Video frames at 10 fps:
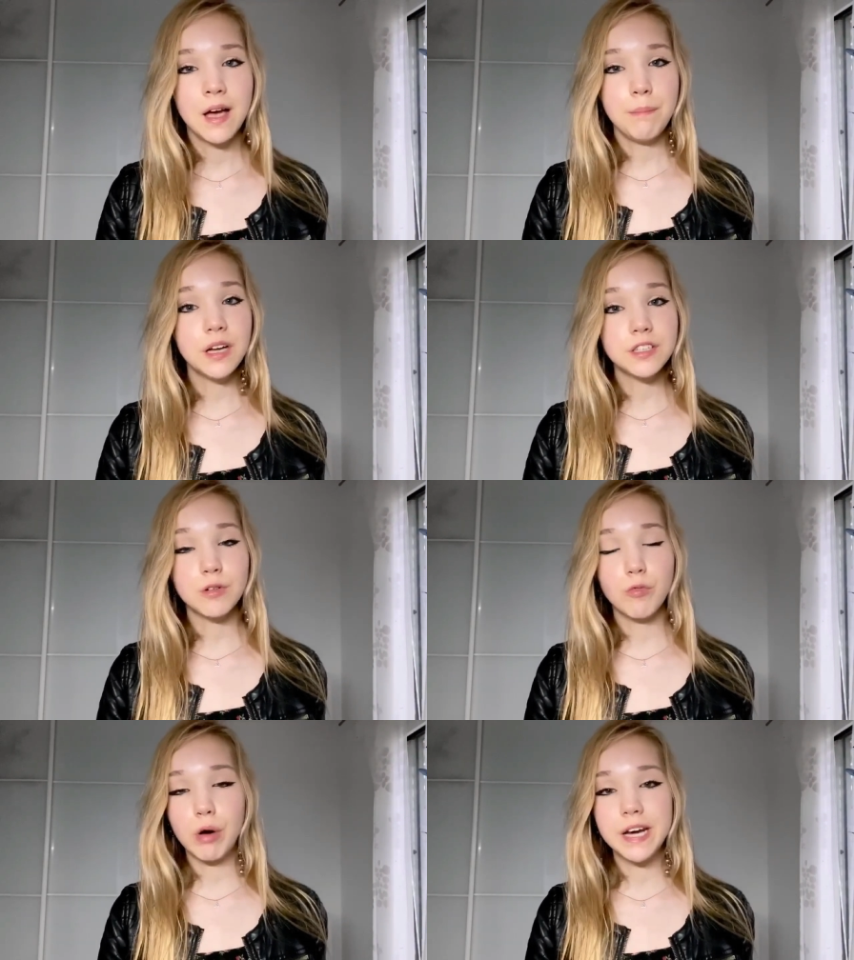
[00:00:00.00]
But
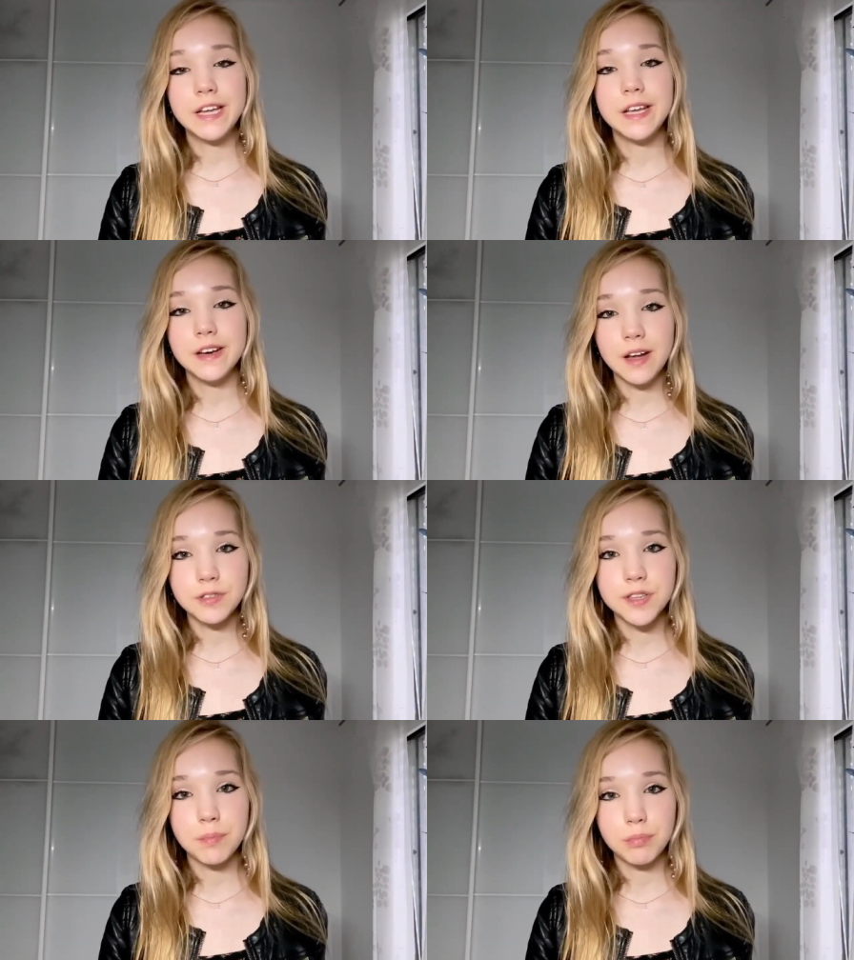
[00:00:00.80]
when he
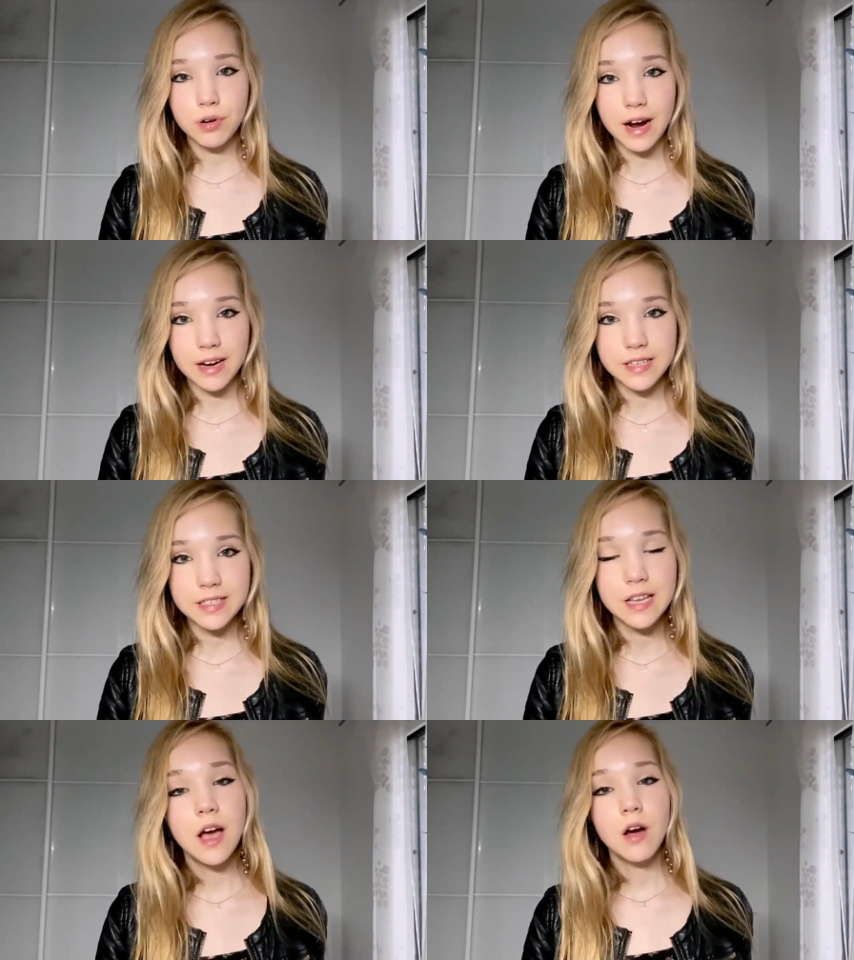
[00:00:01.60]
announced the
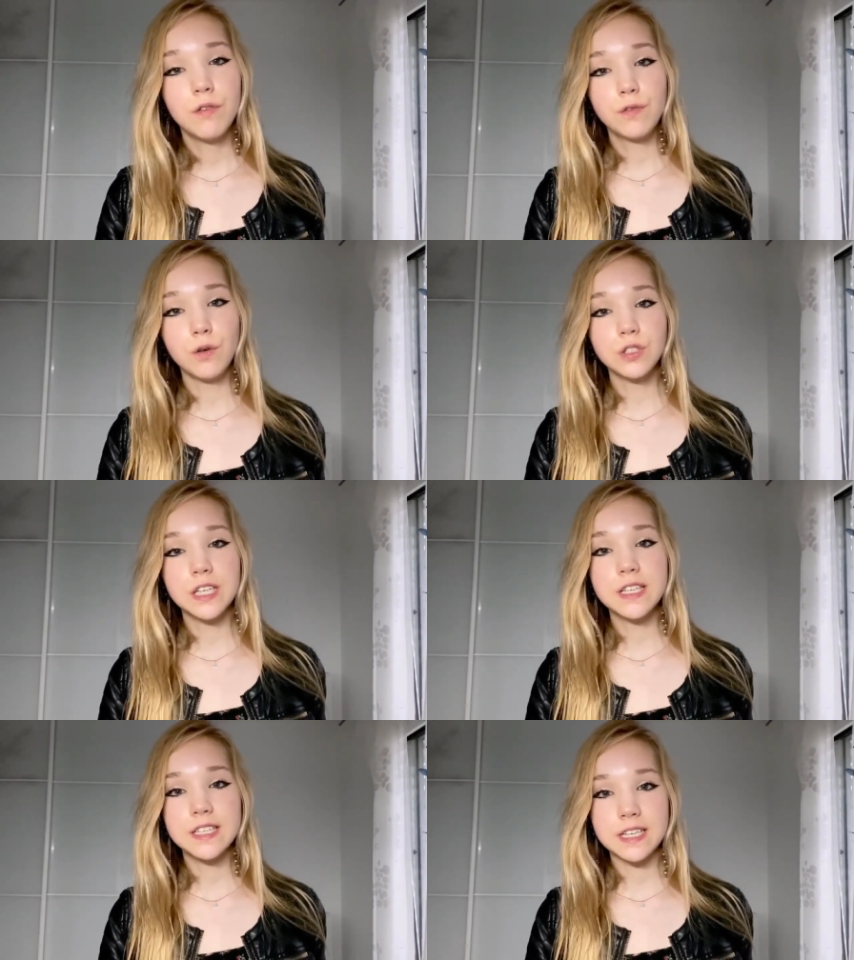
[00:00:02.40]
price,
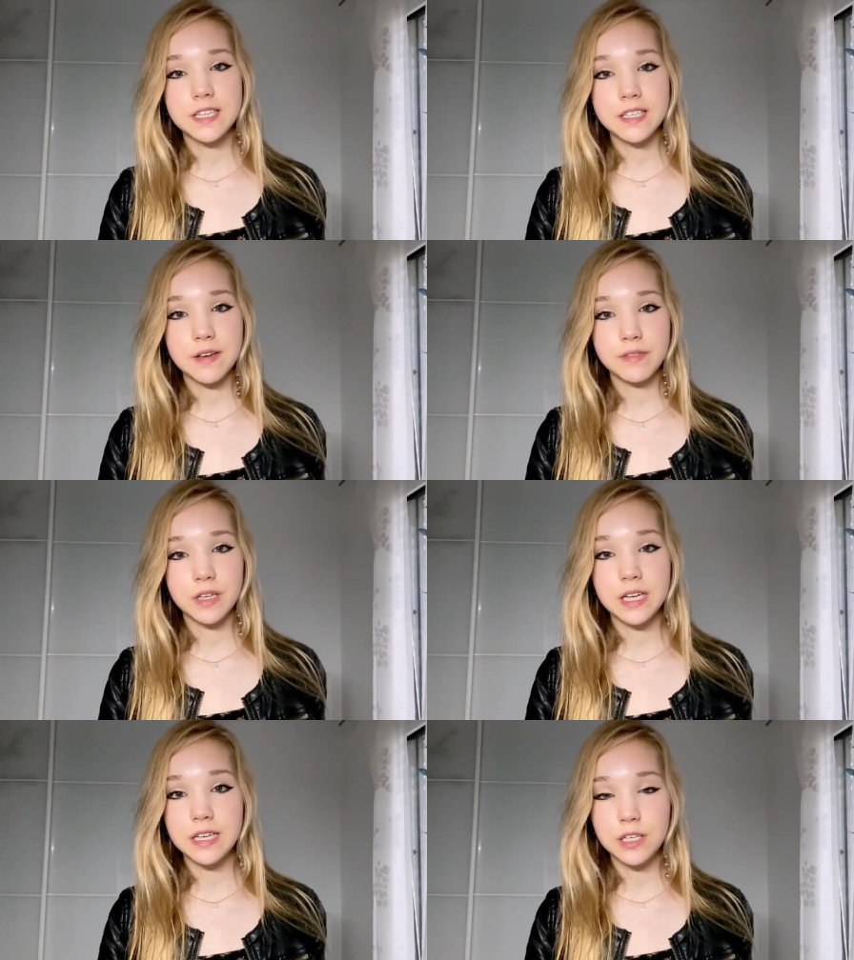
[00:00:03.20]
fourteen
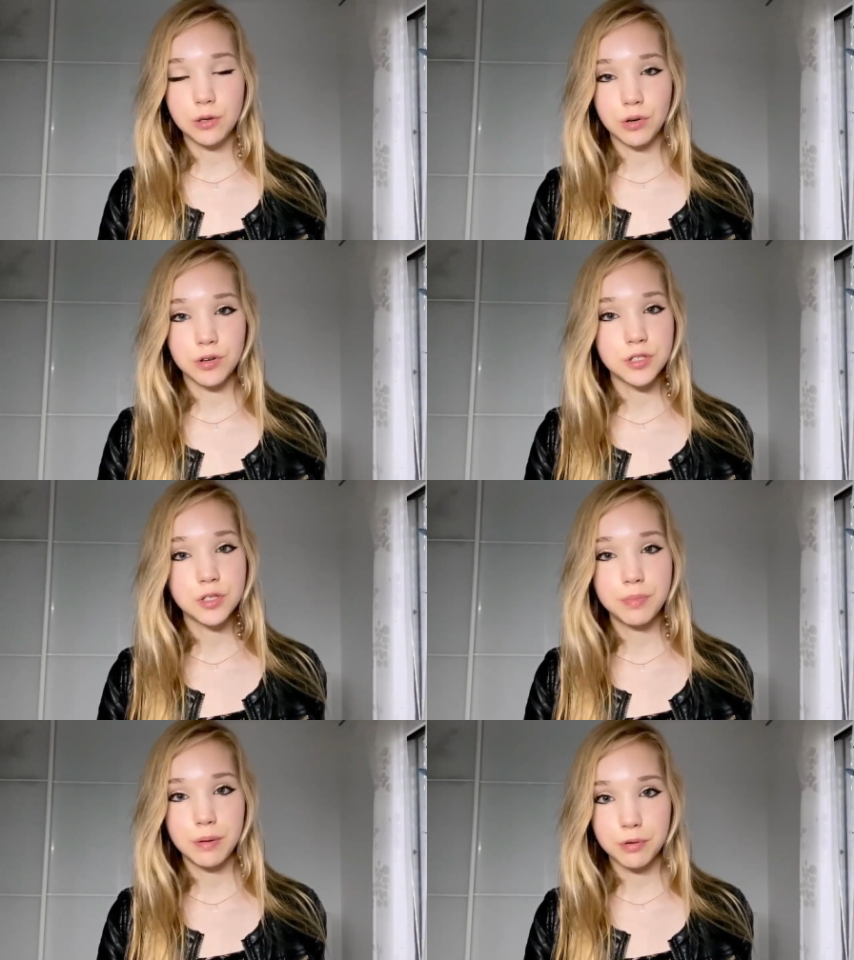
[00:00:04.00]
sixty-seven in euros
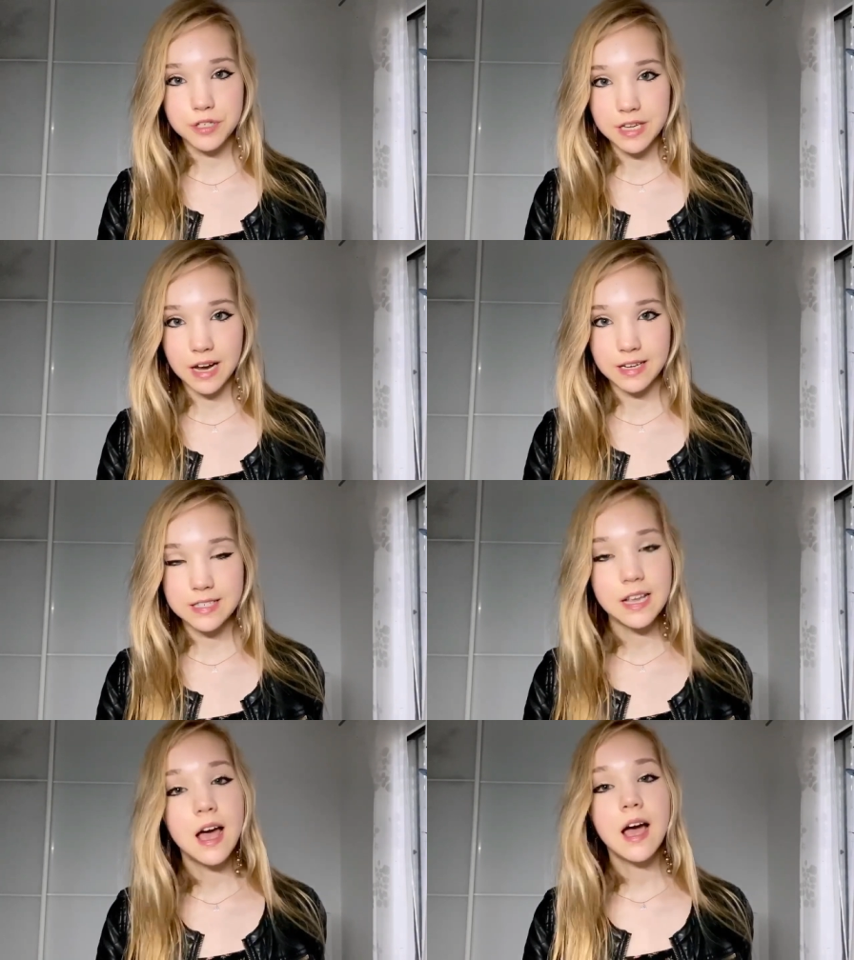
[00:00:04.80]
to be
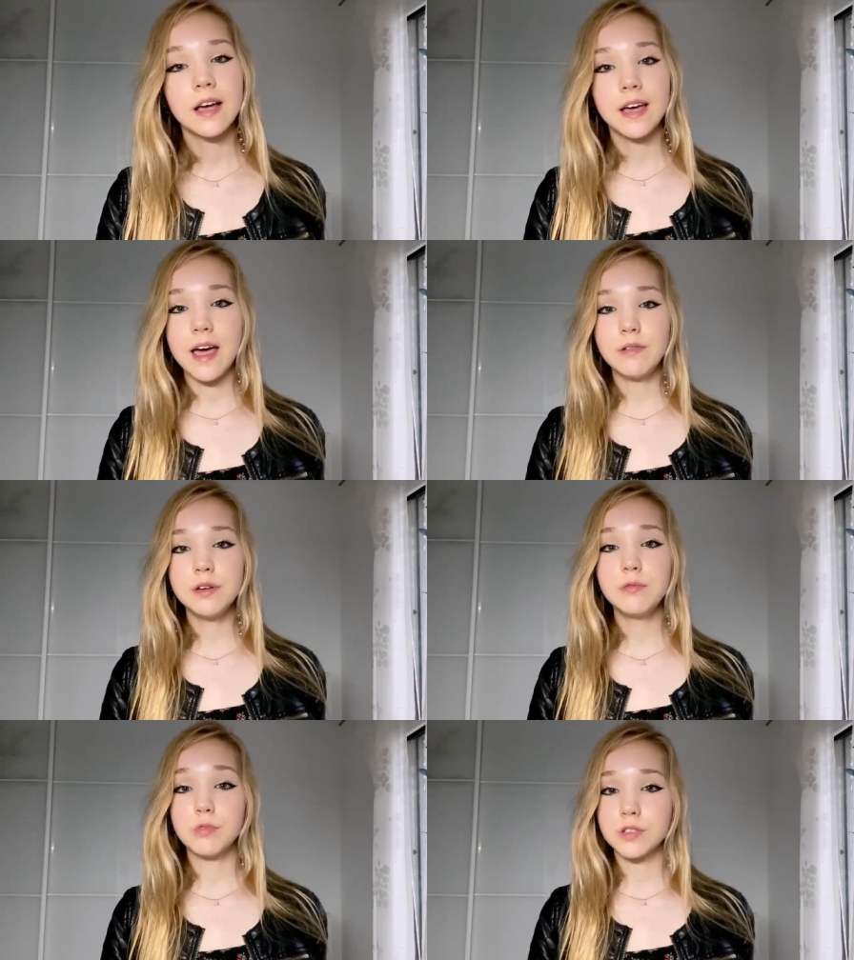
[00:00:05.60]
precise,
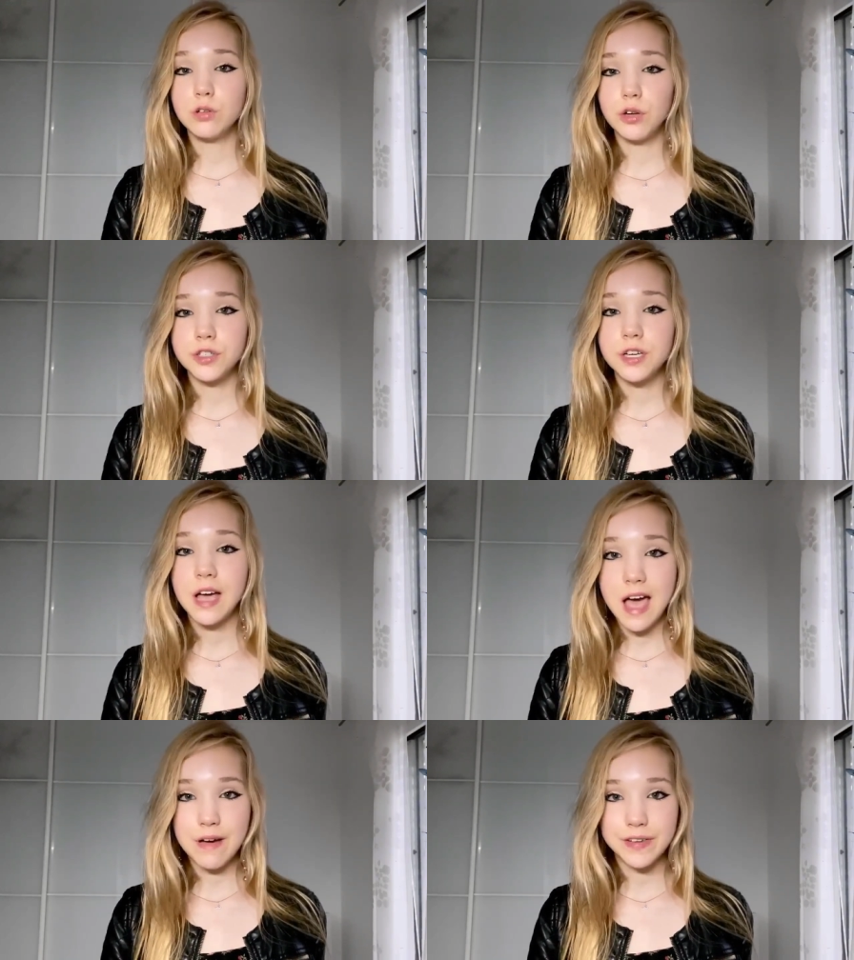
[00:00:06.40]
Karen was not
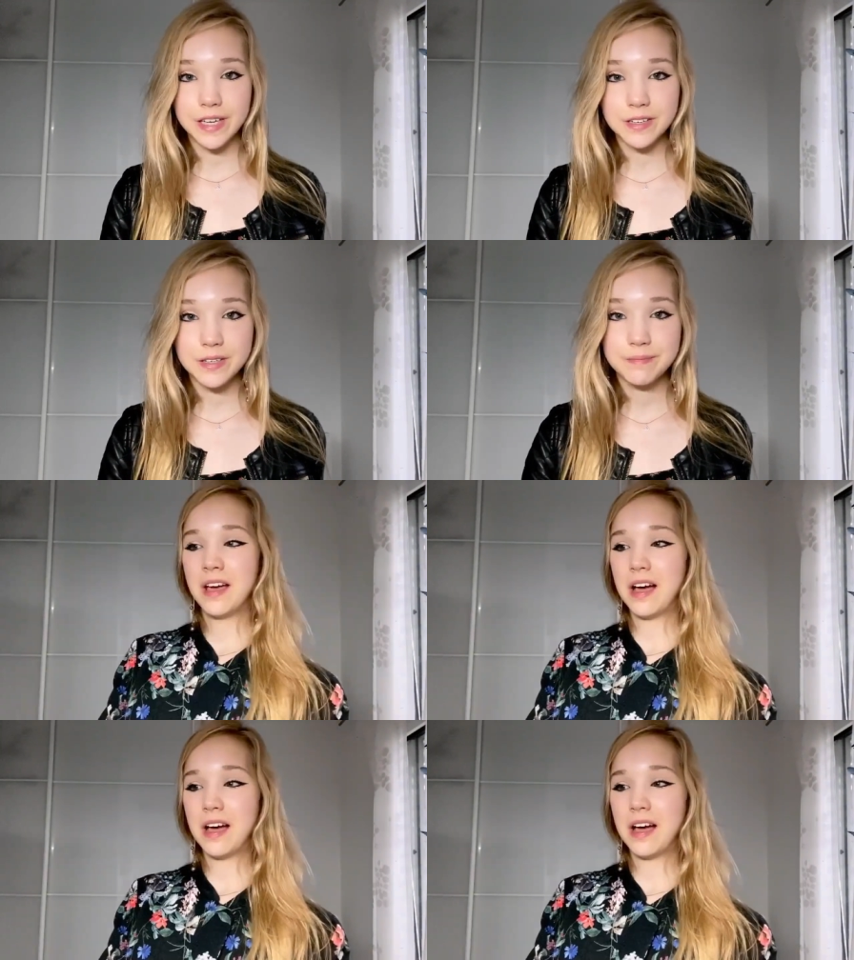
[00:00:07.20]
having it.